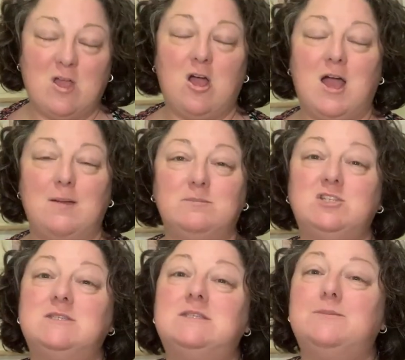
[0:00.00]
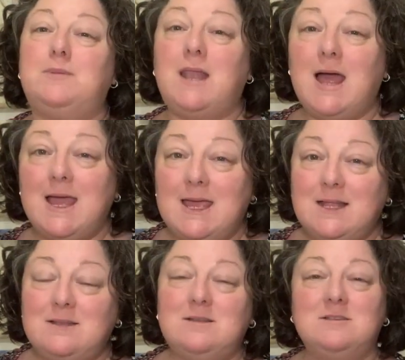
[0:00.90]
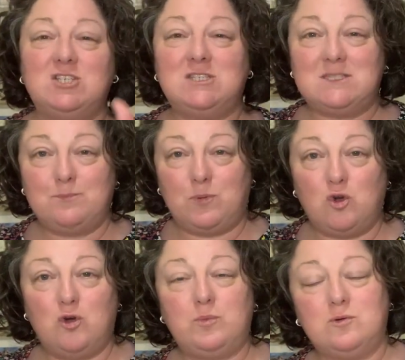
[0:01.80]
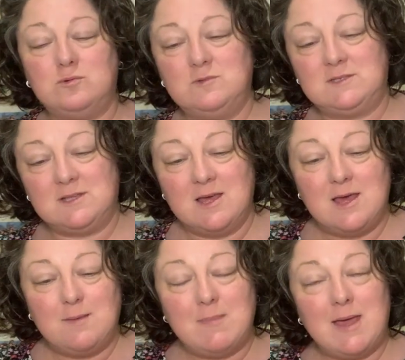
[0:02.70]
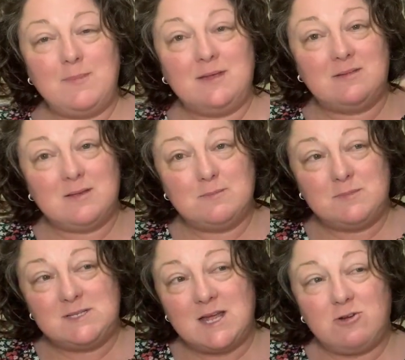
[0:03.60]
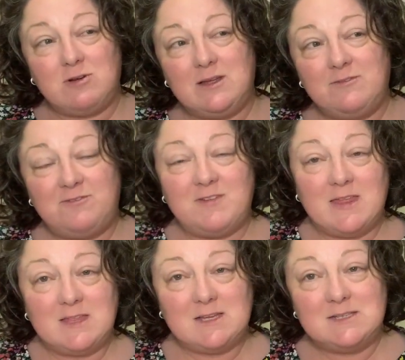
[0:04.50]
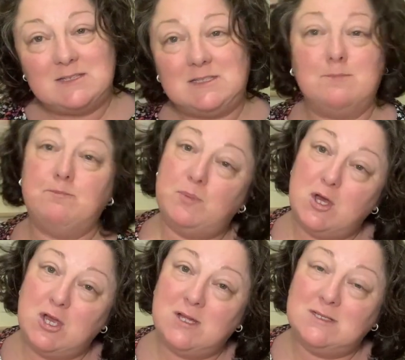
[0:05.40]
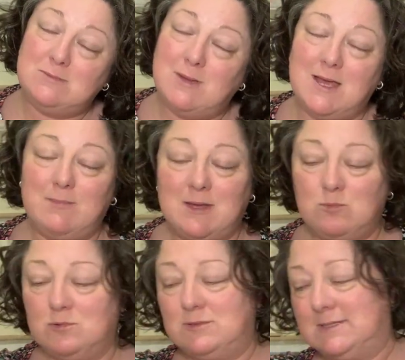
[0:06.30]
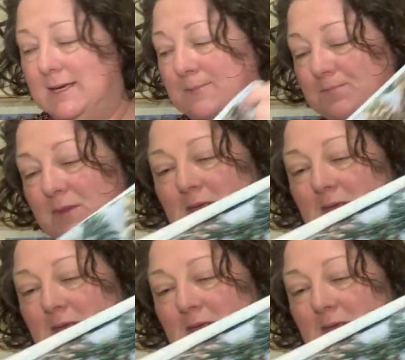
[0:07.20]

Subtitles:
I'm just plain, just the baubles, maybe some decorative feathers, some birds maybe, we'll see.